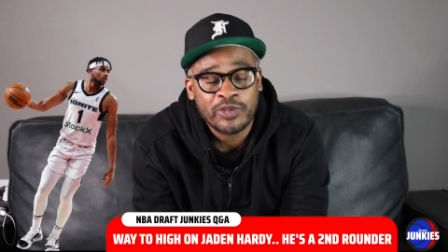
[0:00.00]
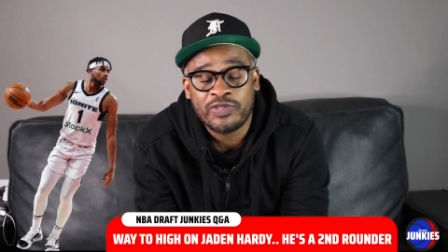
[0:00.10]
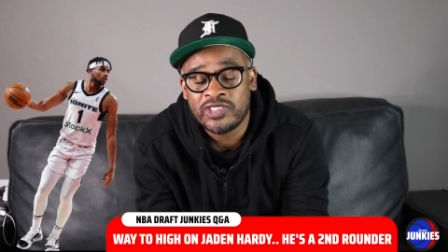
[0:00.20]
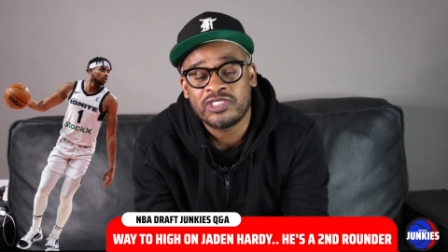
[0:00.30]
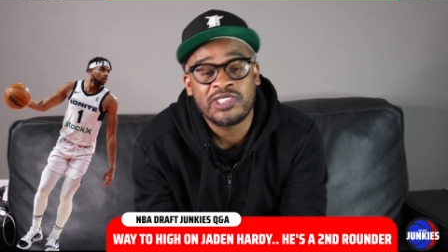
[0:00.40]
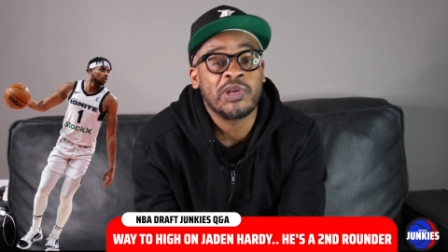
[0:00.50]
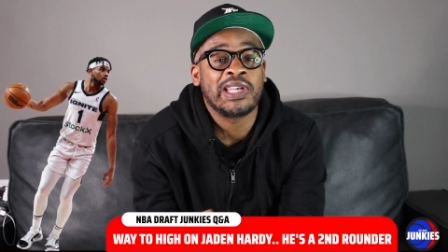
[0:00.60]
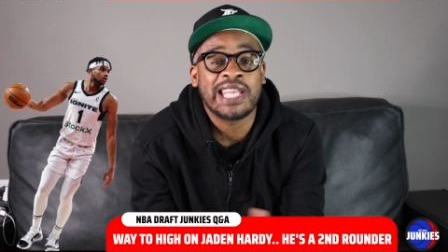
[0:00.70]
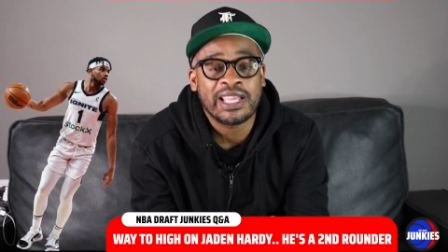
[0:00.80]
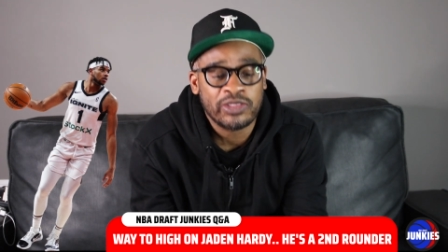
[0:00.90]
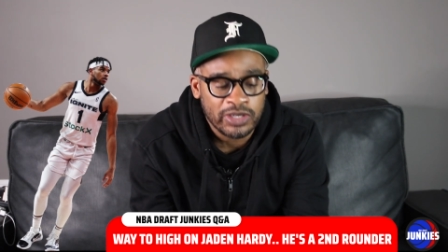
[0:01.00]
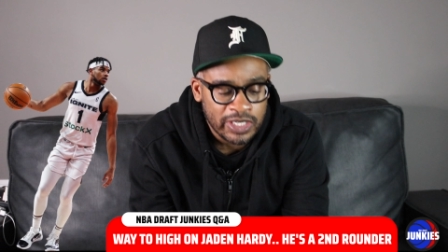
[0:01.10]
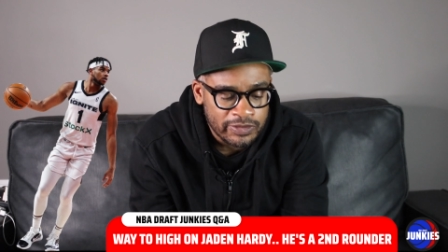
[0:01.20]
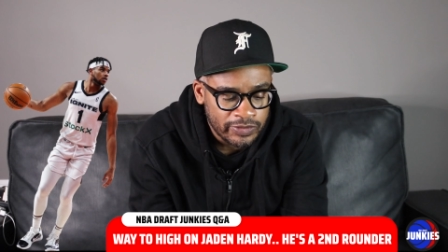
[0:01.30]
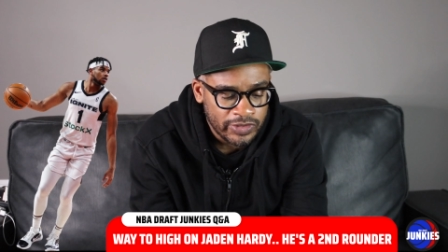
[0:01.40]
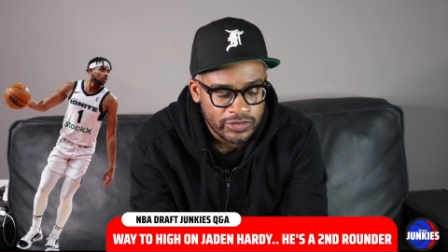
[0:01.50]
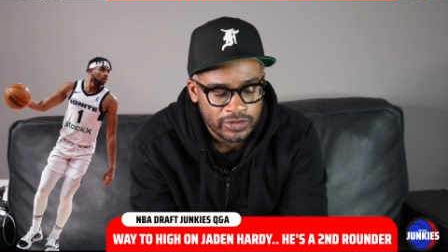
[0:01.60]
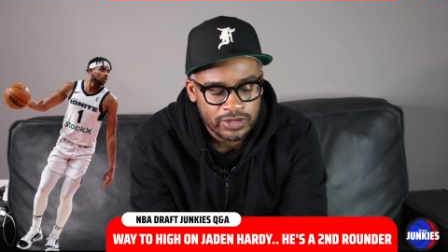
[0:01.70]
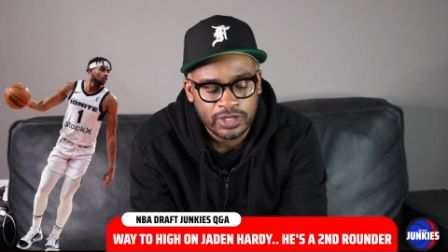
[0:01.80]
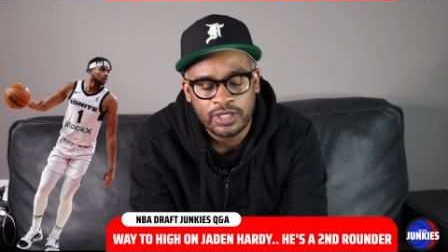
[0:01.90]
Efficiency or lack thereof
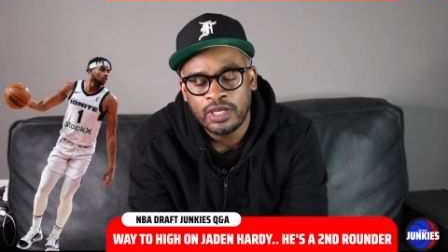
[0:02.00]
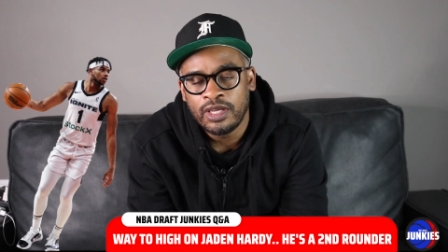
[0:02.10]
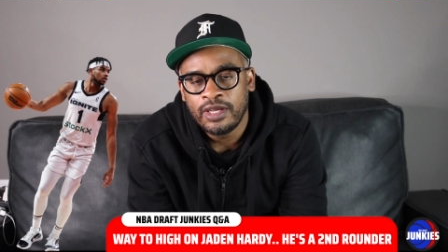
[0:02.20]
efficiency.